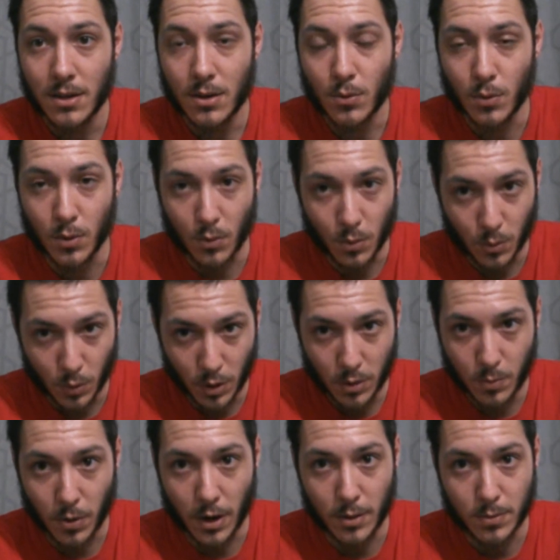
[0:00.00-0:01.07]
will work
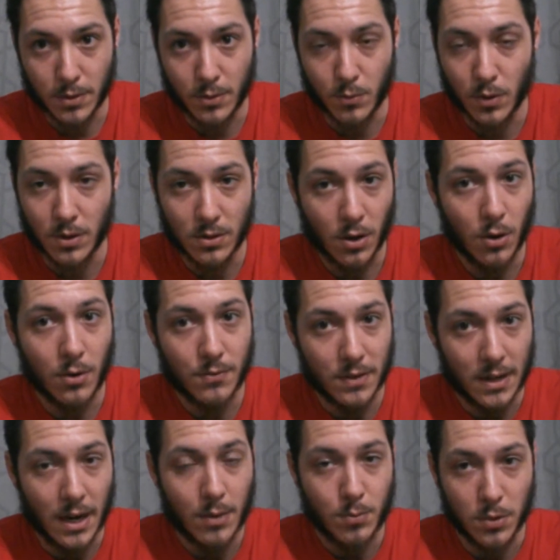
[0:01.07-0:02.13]
properly, and we'll know if it
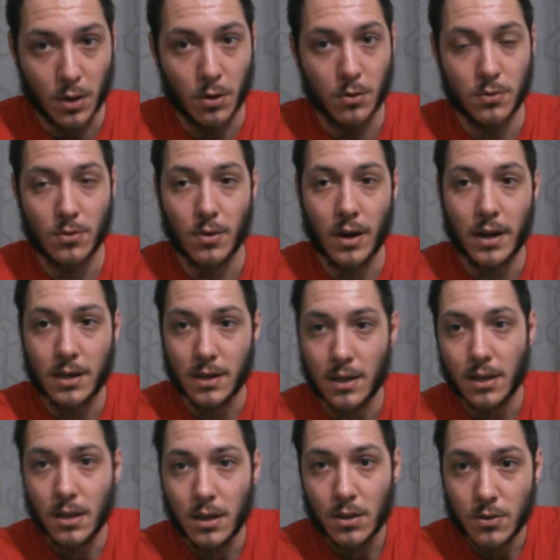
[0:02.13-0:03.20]
uploads, right?
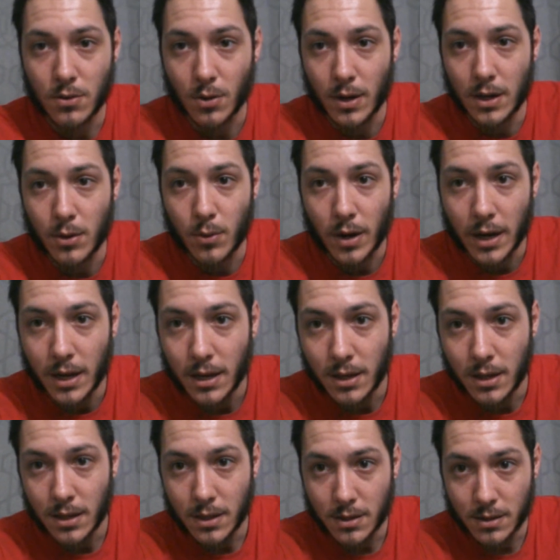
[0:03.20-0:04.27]
So anyway,
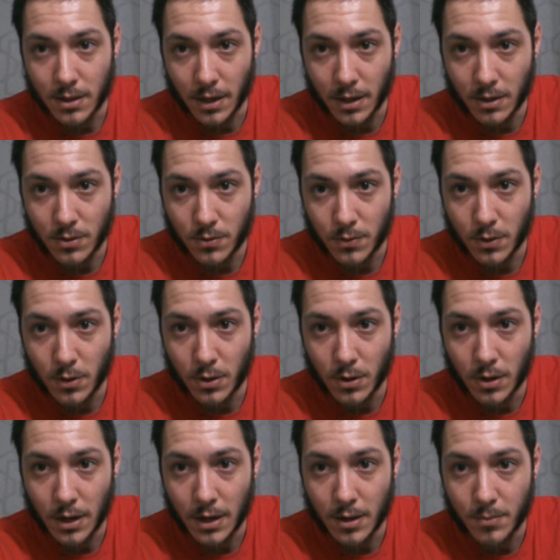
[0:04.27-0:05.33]
thanks
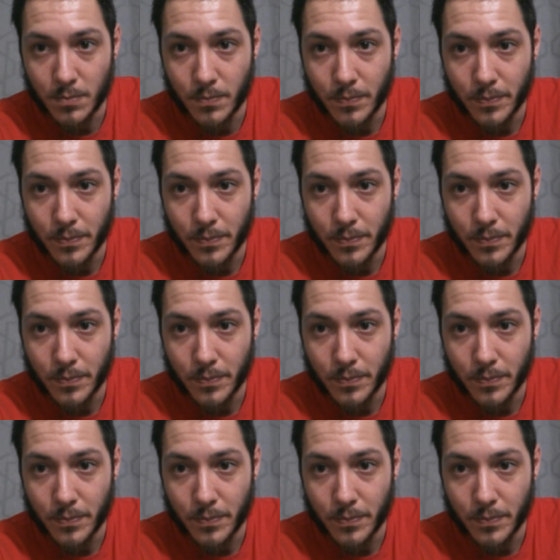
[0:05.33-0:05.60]
for